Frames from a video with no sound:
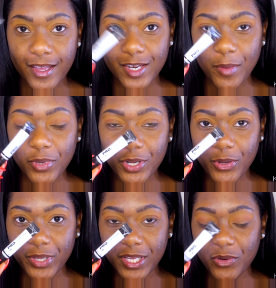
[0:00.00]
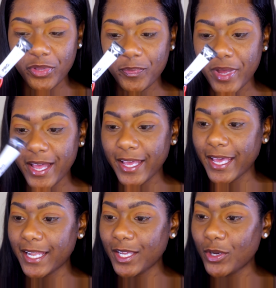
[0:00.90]
Now I'm going to go in with
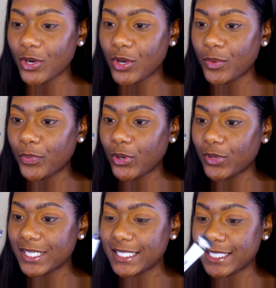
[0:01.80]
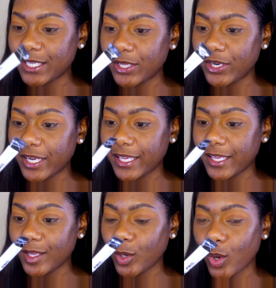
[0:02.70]
my LA Girl Pro Concealer
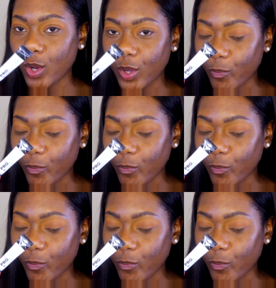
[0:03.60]
in